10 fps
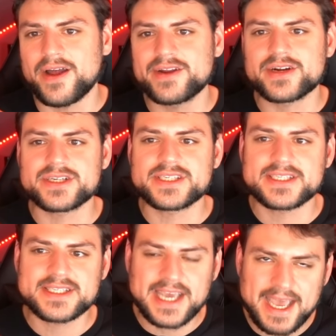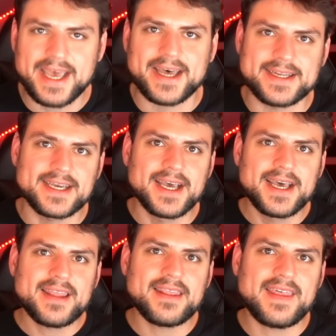understand
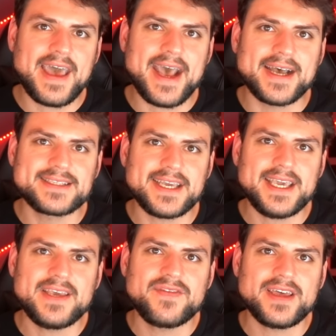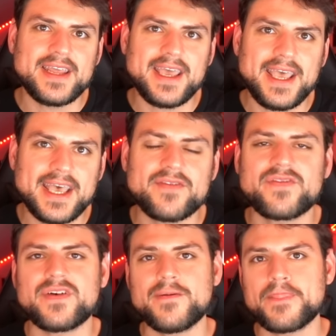that even
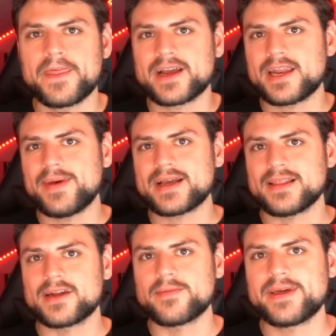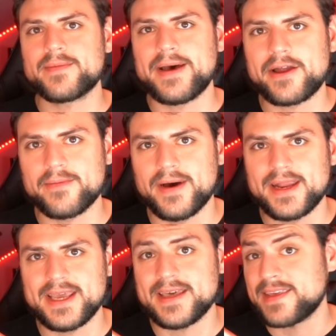if they're going to make a little bit amount of
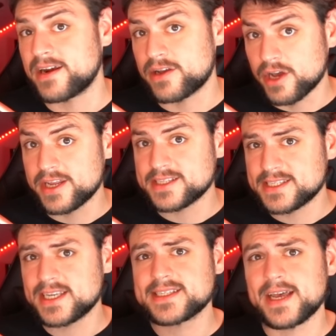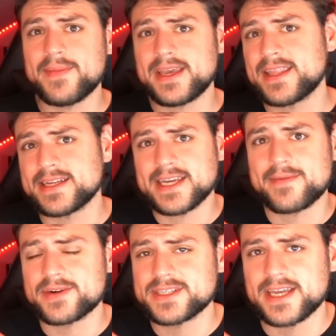money and they're going to insist on making that
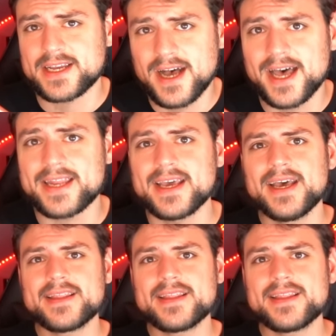10% cut,